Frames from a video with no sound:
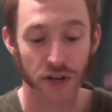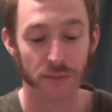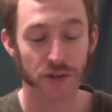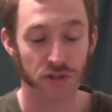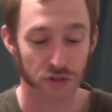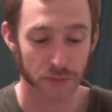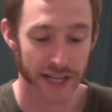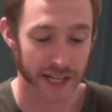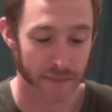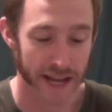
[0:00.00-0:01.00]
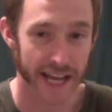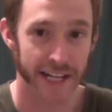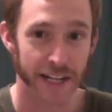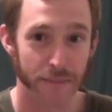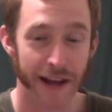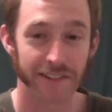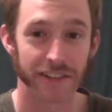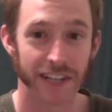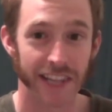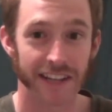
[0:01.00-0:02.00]
commercials playing in my head and
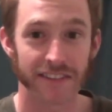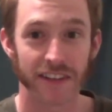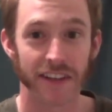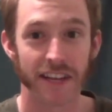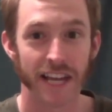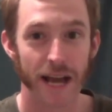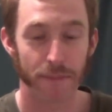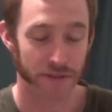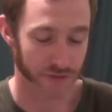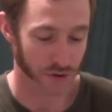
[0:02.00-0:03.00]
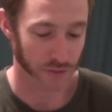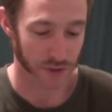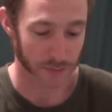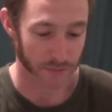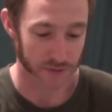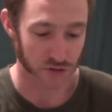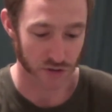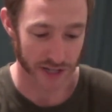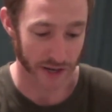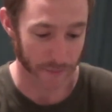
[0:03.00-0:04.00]
imagining that I'm in for a real
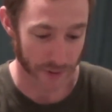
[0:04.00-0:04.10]
treat.